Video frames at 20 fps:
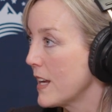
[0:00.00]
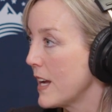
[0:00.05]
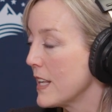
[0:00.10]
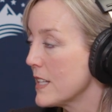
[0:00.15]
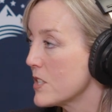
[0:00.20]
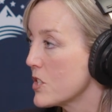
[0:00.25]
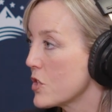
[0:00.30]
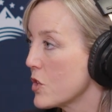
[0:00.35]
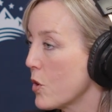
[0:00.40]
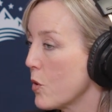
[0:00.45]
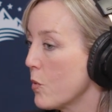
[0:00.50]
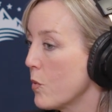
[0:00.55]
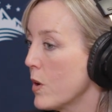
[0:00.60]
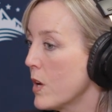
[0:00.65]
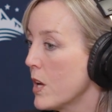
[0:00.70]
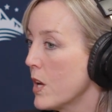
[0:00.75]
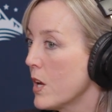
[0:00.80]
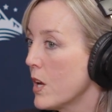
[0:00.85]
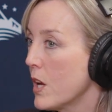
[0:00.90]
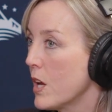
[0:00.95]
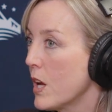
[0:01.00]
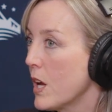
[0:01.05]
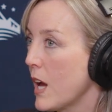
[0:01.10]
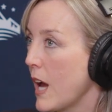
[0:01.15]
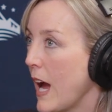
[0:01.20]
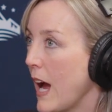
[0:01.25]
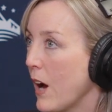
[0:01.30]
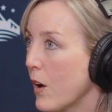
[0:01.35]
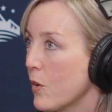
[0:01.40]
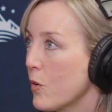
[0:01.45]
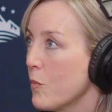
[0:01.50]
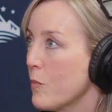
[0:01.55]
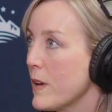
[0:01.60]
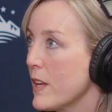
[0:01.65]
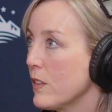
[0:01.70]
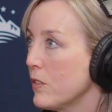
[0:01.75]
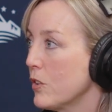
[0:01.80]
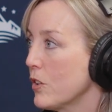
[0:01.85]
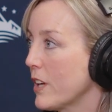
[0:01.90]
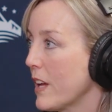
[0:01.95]
And so how do
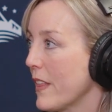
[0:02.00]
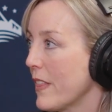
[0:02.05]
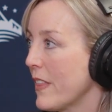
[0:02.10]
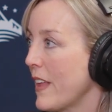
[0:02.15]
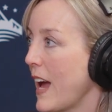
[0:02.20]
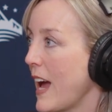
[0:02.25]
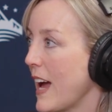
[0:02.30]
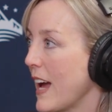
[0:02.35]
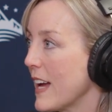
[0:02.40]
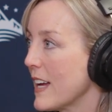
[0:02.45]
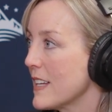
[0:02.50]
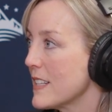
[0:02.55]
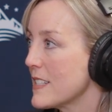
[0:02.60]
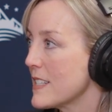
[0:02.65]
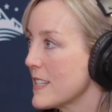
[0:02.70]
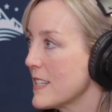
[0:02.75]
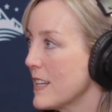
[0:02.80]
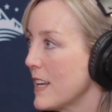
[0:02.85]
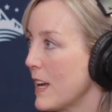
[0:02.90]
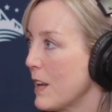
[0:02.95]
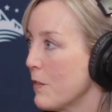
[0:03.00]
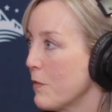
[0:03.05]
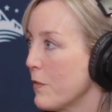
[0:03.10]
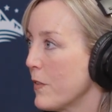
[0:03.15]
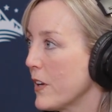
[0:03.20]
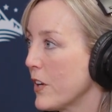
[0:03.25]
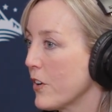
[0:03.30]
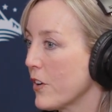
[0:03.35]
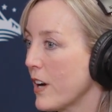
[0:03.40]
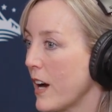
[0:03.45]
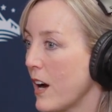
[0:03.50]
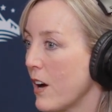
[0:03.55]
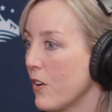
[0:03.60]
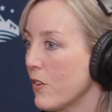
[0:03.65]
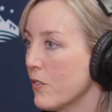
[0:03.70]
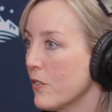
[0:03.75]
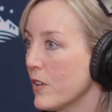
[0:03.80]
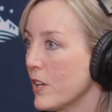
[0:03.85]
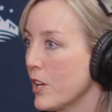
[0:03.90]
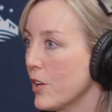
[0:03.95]
we look at that and figure
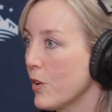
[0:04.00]
out,